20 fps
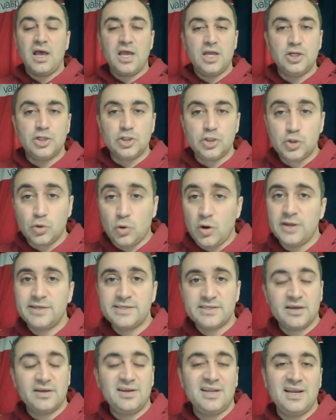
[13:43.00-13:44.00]
Enjoy
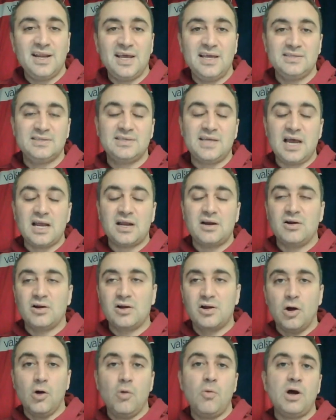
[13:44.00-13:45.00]
Sunday Night Soccer.
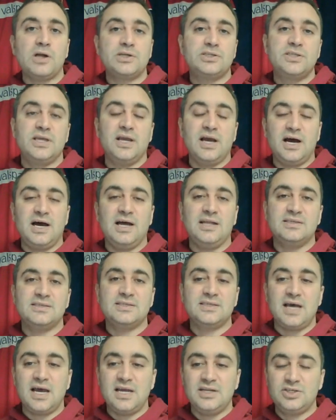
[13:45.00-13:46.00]
Go watch the
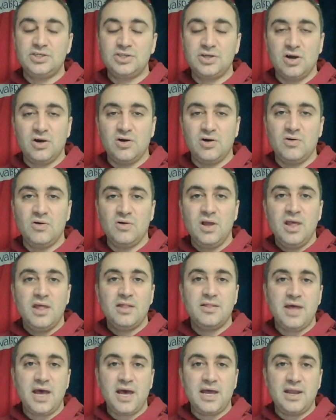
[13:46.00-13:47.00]
Onside show
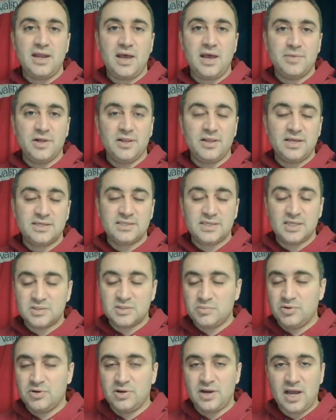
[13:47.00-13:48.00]
that MLS has
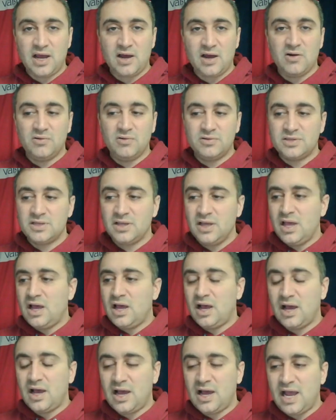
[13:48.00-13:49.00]
put out.
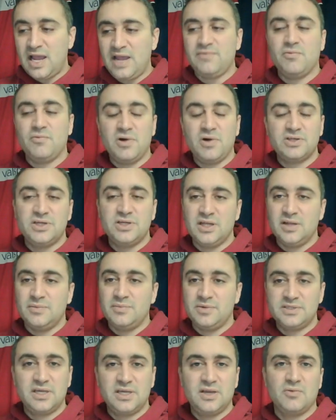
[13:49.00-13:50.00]
I haven't watched it yet,
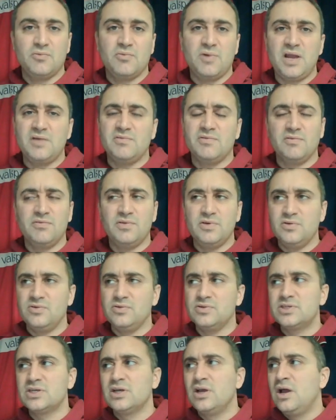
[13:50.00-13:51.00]
but it's getting rave
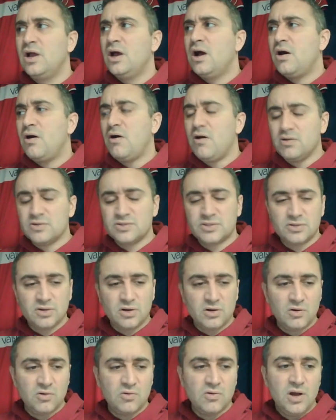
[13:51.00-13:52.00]
reviews.
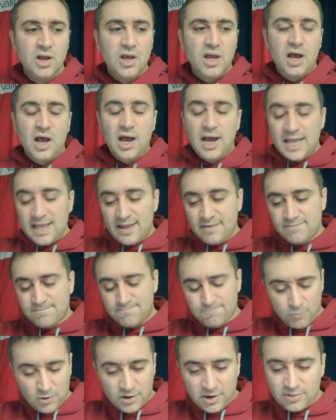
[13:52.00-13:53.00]
Also, if
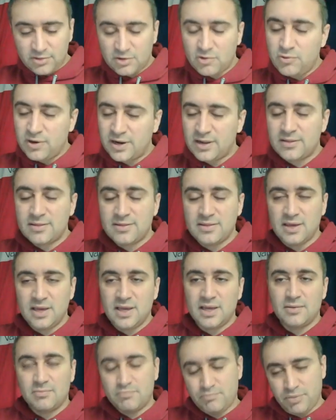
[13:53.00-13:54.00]
one other quick
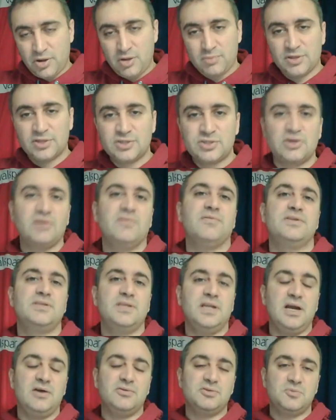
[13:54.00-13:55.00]
thing, public service
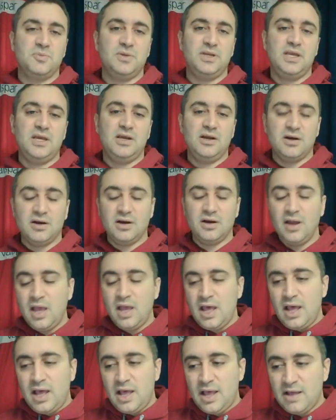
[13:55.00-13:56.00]
announcement here.
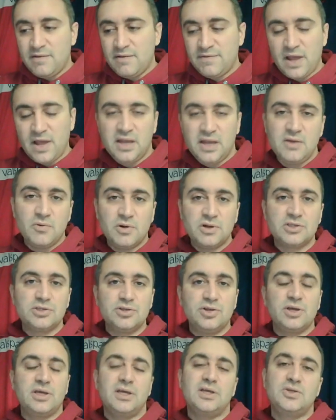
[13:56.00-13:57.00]
If anyone is
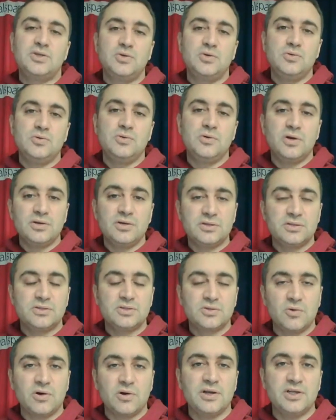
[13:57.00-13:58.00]
looking to
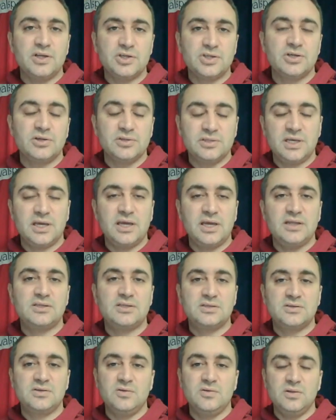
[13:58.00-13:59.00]
score additional
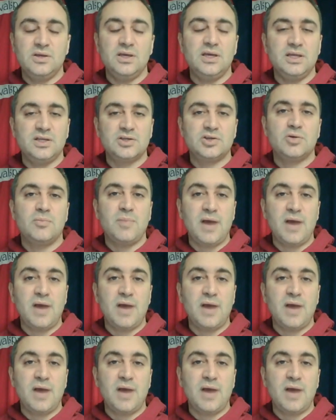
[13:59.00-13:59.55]
tickets to the Inter